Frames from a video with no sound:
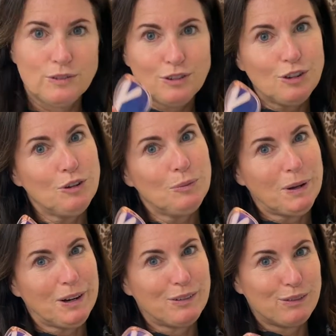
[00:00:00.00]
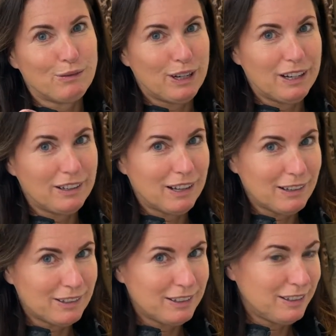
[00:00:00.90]
2 pairs of reading
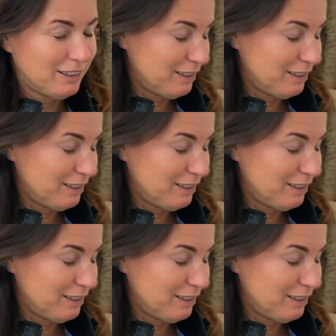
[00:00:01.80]
glasses.